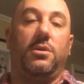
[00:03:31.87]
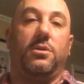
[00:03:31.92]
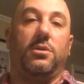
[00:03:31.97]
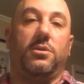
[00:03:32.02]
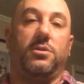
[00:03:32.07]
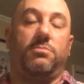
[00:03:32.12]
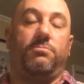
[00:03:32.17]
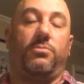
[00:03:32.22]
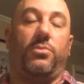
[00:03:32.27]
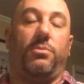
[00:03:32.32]

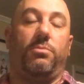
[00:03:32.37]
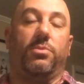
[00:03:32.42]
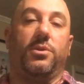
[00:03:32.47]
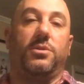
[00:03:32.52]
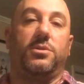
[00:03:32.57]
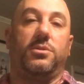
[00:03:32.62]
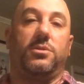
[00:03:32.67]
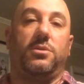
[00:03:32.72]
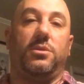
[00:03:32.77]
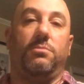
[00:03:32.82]
the
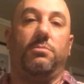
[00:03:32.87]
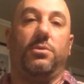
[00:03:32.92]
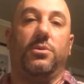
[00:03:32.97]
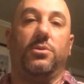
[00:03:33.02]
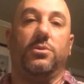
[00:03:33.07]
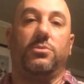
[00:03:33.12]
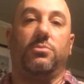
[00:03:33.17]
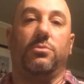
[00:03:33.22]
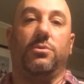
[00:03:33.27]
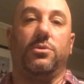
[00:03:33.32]
seat
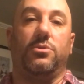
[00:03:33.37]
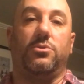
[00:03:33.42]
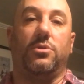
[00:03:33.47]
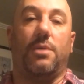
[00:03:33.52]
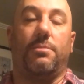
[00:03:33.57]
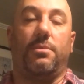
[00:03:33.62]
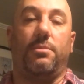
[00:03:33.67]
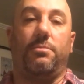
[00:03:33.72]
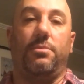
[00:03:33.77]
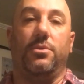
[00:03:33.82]
post with a
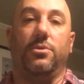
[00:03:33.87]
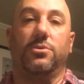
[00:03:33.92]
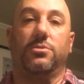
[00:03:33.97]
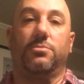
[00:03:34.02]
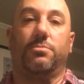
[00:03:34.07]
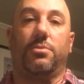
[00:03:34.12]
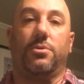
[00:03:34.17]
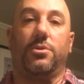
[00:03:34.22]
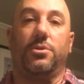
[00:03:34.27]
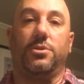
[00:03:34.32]
dropper
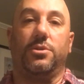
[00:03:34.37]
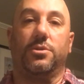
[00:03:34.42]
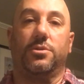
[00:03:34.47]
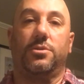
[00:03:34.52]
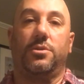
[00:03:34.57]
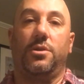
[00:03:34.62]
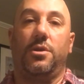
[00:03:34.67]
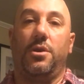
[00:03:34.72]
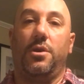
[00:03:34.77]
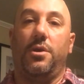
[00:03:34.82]
post
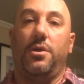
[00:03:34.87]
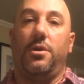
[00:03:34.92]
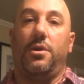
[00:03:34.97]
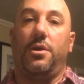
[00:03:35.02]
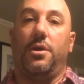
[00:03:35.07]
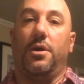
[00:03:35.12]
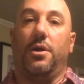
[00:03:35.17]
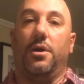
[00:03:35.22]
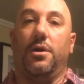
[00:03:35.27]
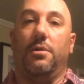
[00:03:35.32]
purchase.
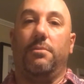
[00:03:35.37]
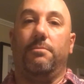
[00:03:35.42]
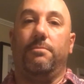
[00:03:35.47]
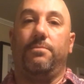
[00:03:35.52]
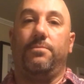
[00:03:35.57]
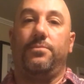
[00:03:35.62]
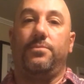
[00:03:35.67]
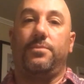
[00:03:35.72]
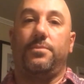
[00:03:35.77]
Um,